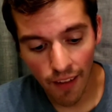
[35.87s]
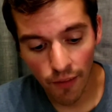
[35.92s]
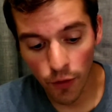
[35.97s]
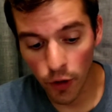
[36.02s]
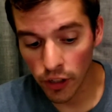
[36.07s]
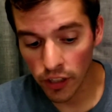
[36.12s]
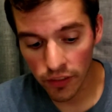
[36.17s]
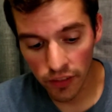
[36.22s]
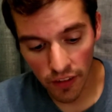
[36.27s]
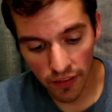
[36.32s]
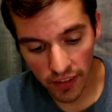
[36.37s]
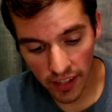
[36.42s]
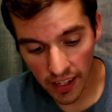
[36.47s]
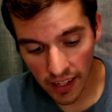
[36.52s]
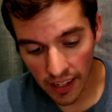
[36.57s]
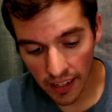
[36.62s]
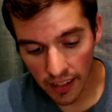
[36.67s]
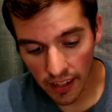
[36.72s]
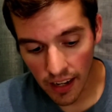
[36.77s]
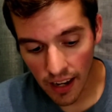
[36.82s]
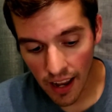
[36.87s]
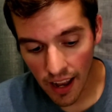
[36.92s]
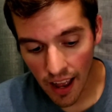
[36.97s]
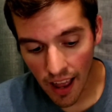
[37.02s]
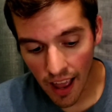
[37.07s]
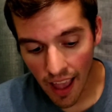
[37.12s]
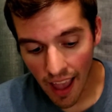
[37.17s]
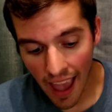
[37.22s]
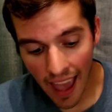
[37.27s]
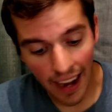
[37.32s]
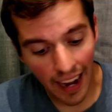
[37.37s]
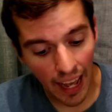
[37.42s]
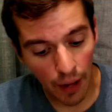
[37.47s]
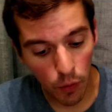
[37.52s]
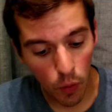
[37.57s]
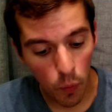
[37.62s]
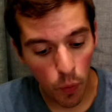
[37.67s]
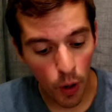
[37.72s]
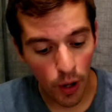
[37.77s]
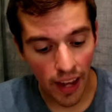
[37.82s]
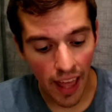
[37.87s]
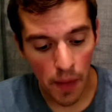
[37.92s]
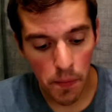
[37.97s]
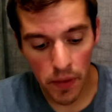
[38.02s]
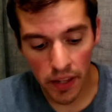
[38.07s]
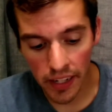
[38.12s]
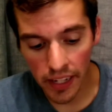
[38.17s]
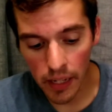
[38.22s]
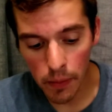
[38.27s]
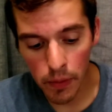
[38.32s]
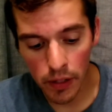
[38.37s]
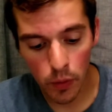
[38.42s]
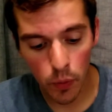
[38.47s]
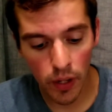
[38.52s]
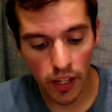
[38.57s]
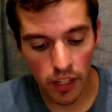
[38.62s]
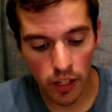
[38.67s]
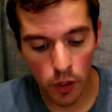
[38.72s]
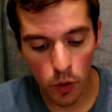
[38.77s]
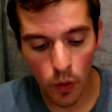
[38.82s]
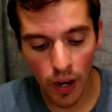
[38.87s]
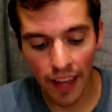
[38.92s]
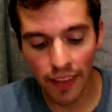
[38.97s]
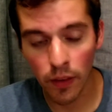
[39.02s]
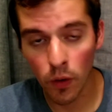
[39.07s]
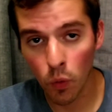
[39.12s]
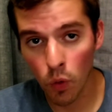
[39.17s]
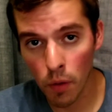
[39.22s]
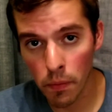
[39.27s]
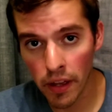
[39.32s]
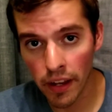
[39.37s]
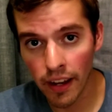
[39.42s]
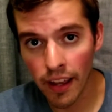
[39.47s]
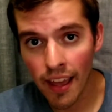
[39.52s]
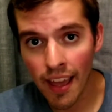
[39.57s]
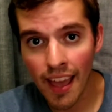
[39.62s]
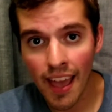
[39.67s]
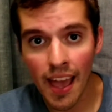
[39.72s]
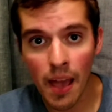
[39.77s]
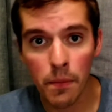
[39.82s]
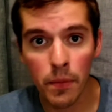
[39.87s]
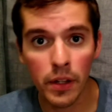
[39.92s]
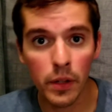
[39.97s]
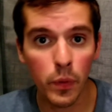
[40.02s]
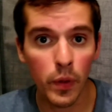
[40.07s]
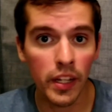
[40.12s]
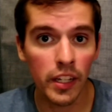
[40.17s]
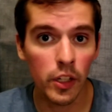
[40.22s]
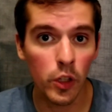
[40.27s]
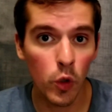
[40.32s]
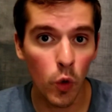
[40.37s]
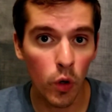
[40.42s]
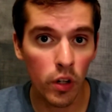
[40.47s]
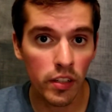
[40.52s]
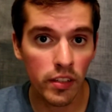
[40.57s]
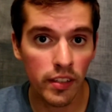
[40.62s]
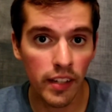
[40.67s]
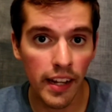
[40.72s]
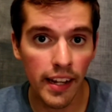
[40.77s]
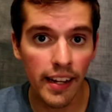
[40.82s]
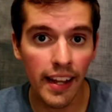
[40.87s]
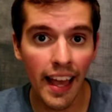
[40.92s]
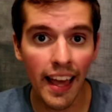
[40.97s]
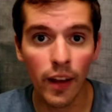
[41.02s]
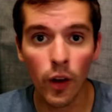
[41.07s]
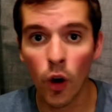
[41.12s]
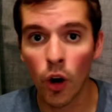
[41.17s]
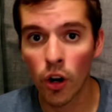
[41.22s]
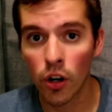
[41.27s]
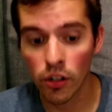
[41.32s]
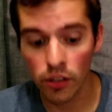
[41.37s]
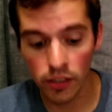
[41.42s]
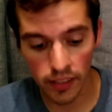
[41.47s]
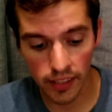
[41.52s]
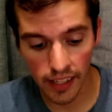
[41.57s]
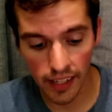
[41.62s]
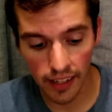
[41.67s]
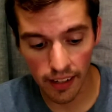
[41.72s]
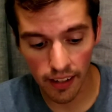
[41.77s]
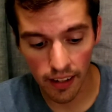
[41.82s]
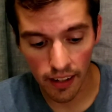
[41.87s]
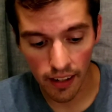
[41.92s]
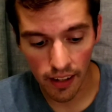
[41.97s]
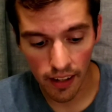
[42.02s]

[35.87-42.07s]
Verse 15, "And I will put enmity between you and the woman, and between your seed and her seed.